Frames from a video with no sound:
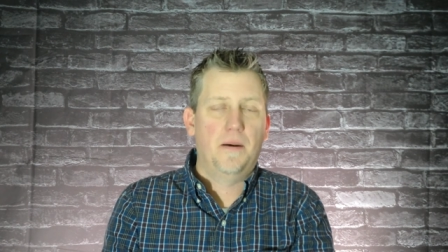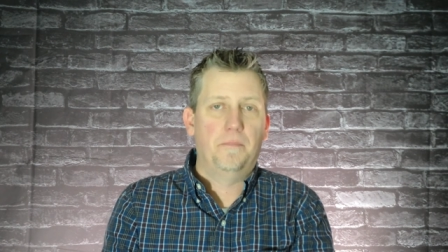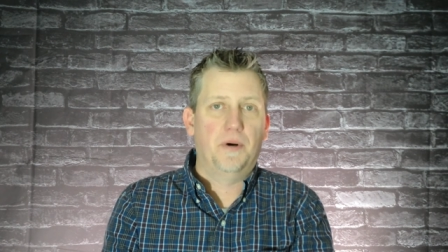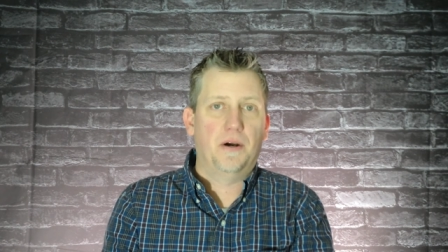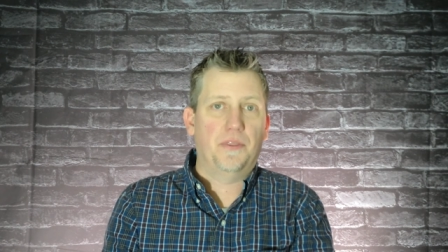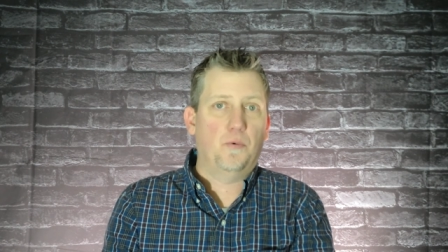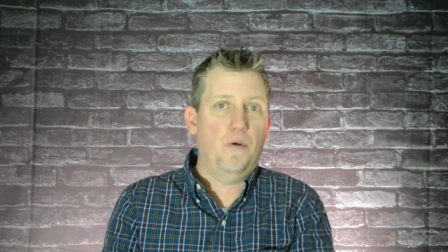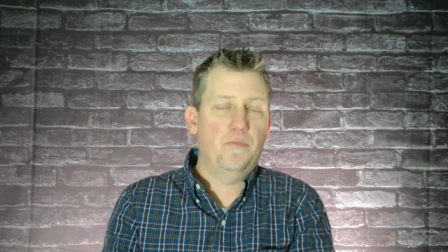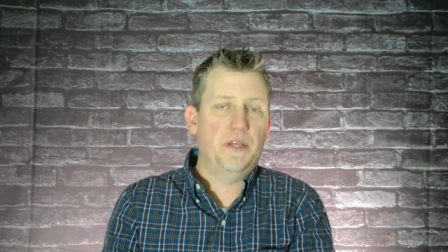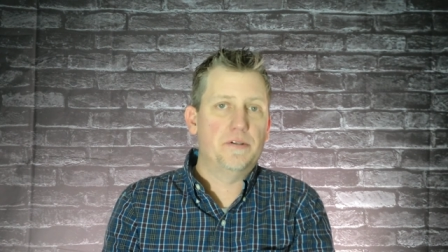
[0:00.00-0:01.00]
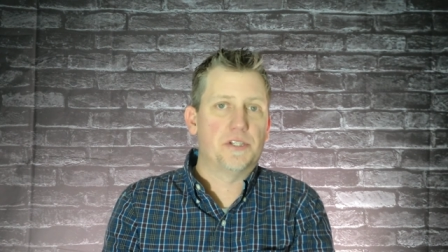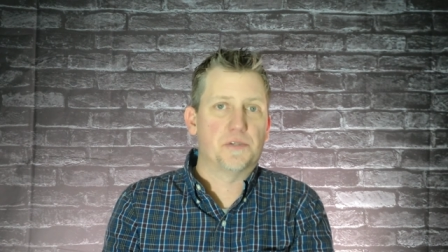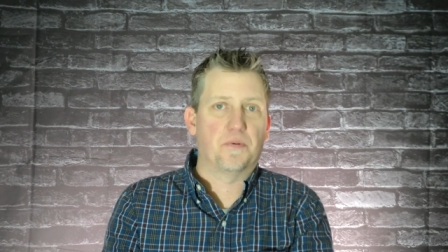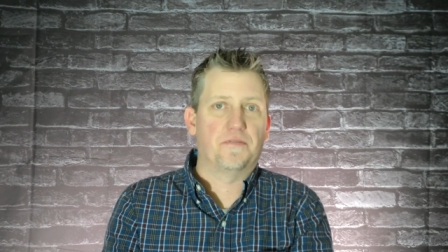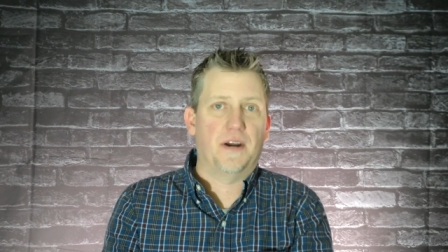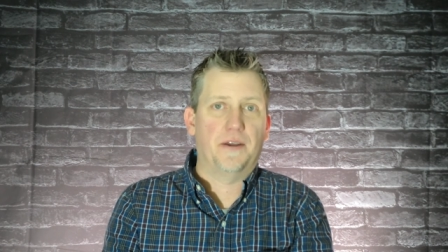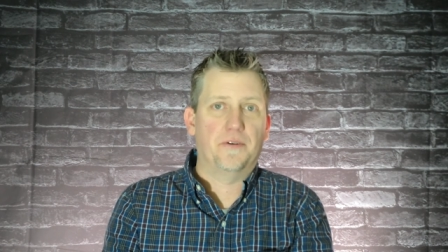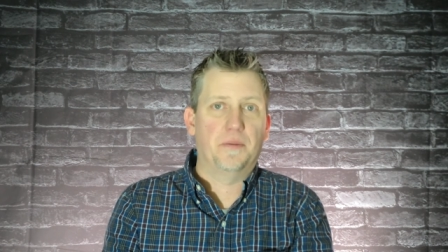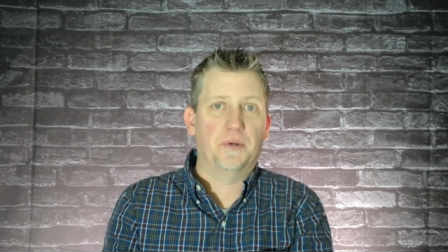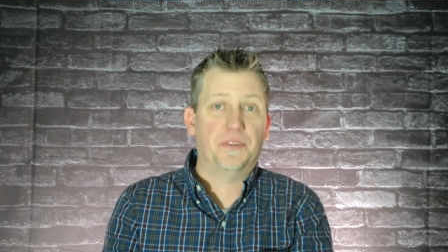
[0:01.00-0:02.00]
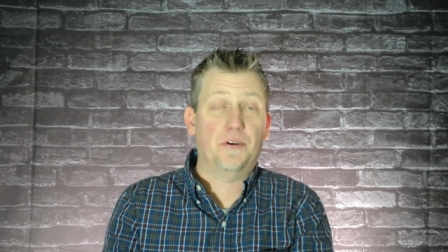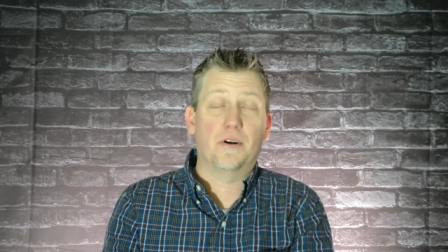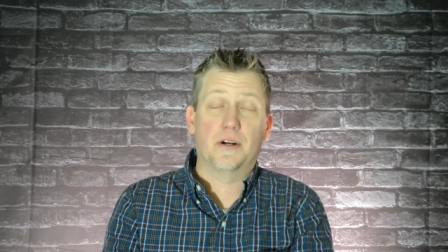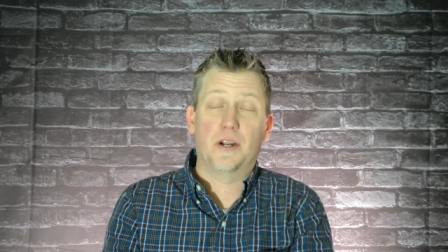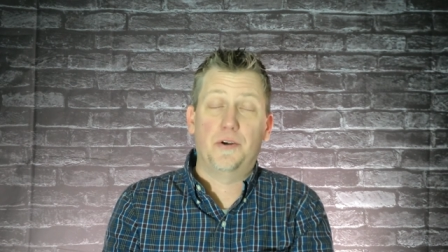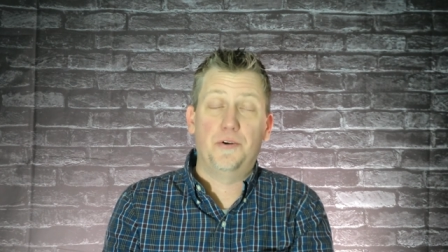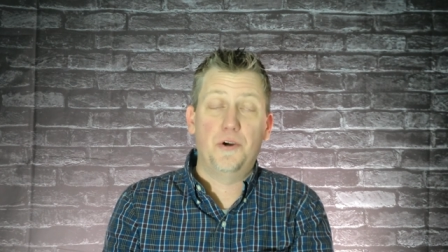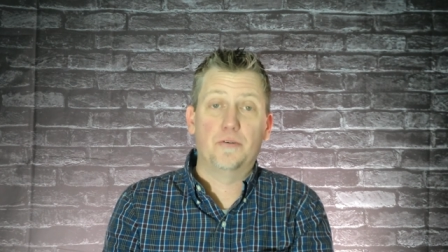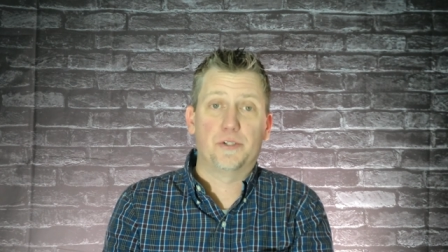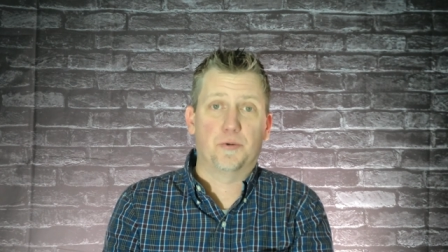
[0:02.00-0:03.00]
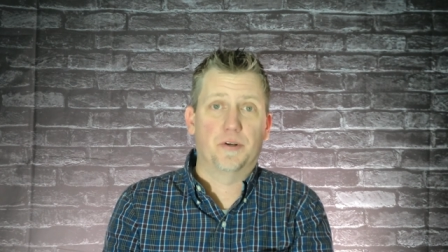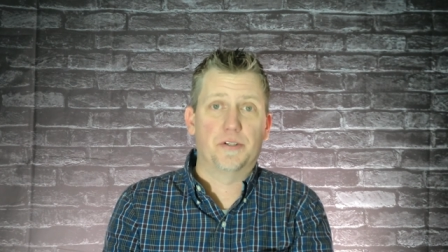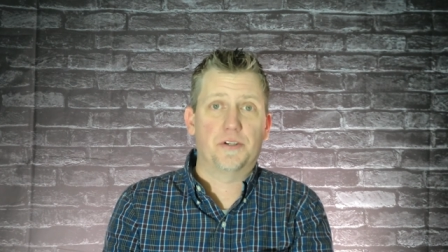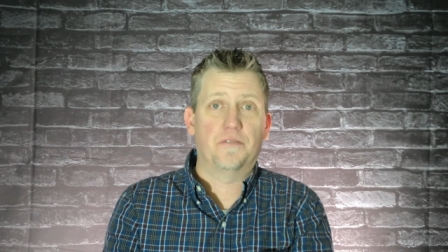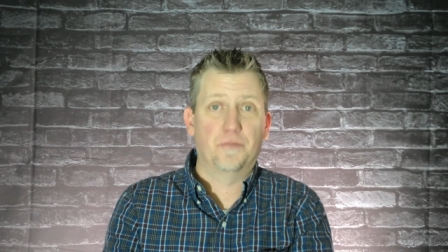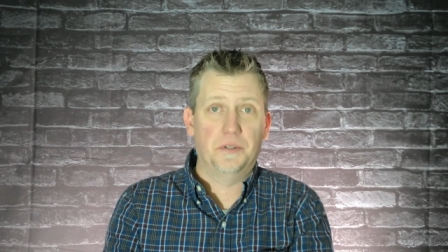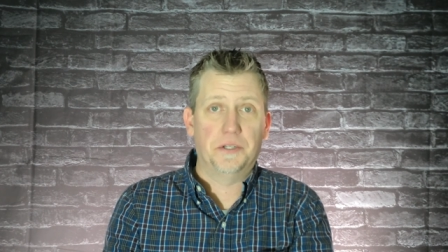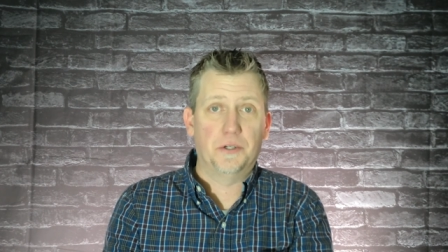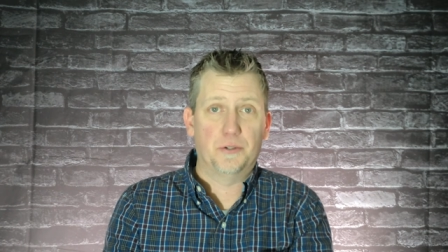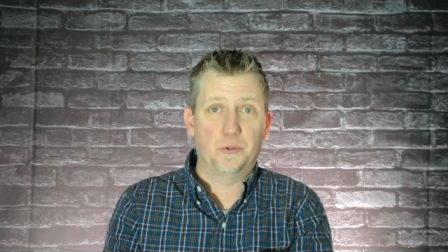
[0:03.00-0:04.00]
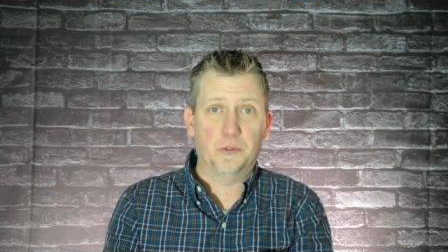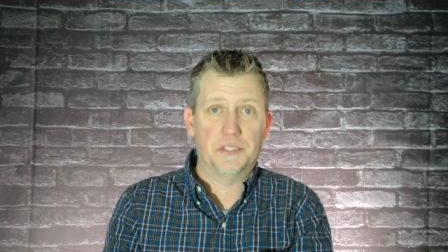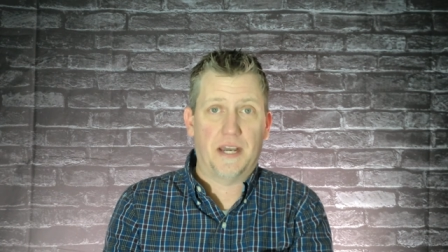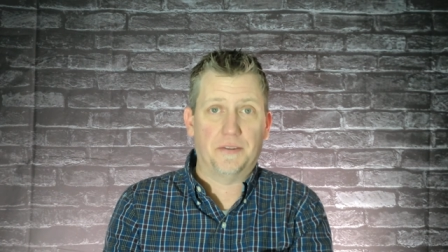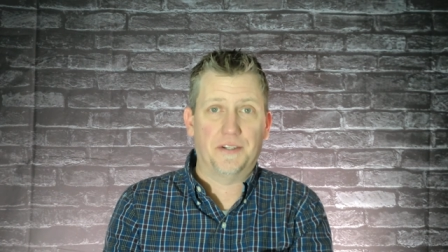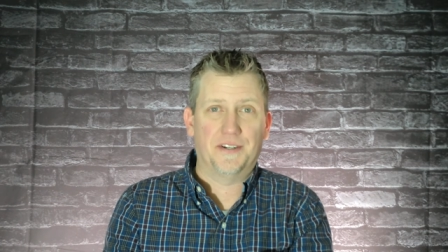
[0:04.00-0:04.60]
but the one we use is Prefinery, but there are no shortage of really good tools out